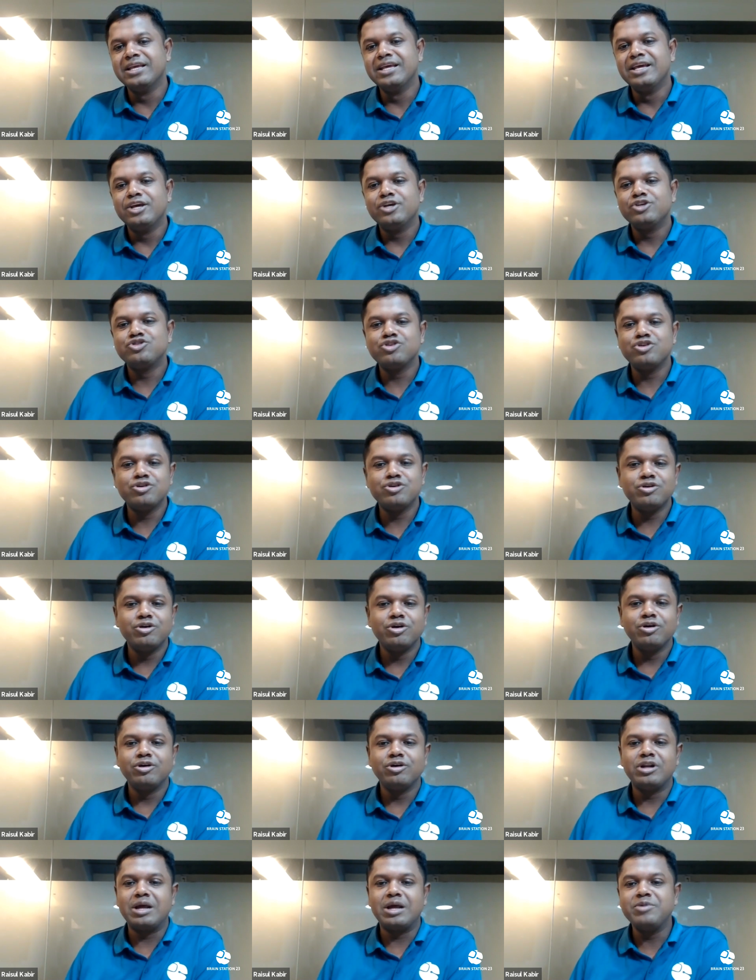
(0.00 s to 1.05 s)

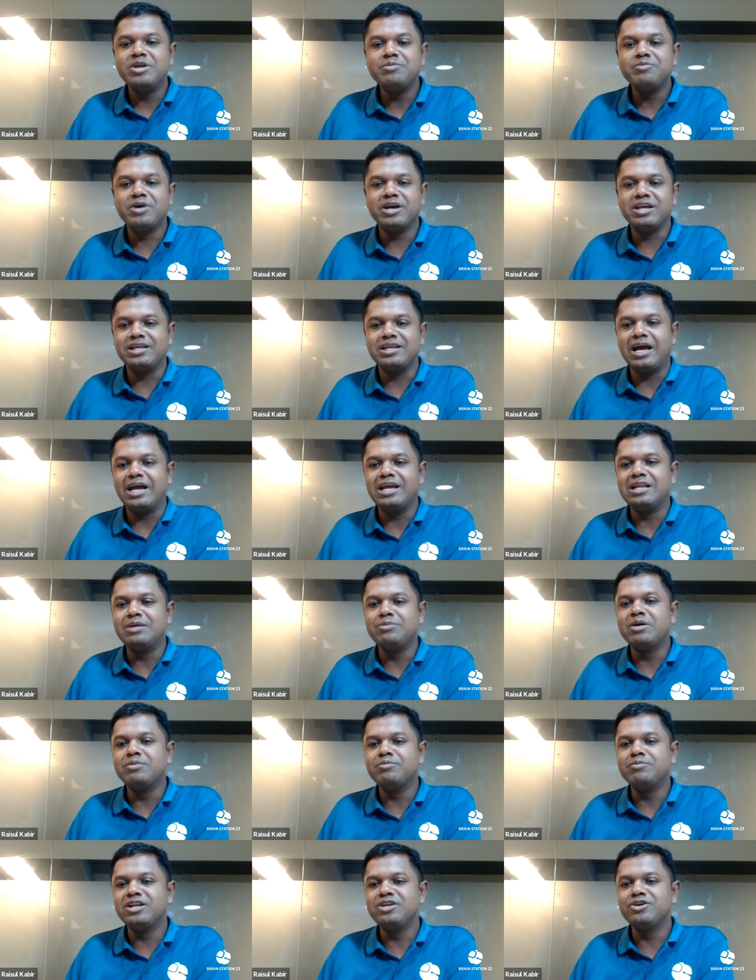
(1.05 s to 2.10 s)
So Rameen bhai, I
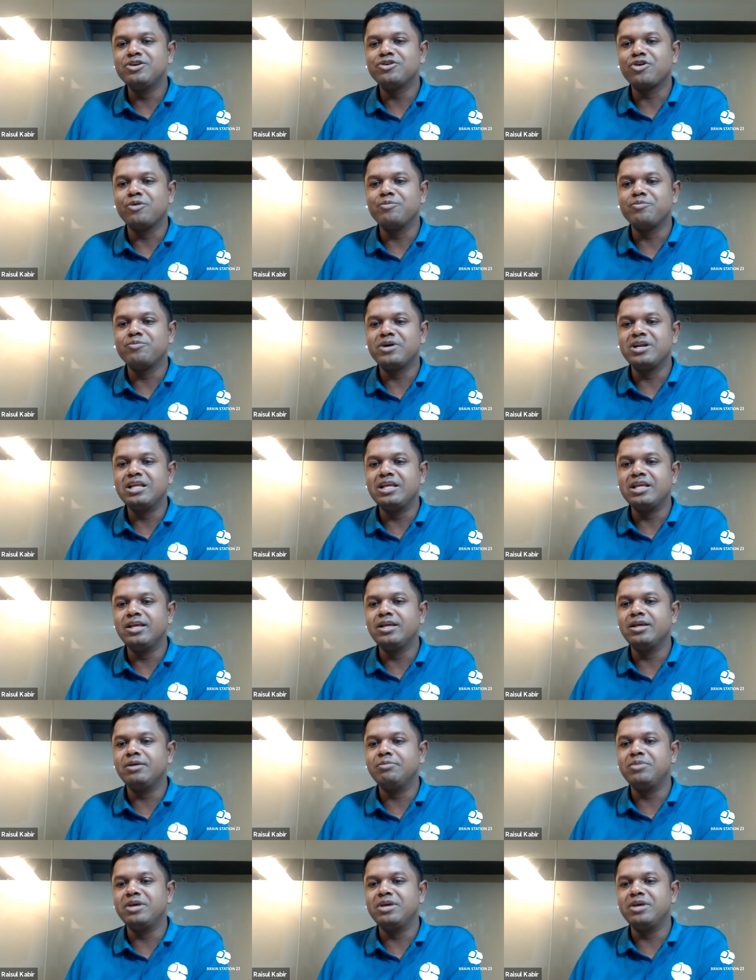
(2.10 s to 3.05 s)
remember your company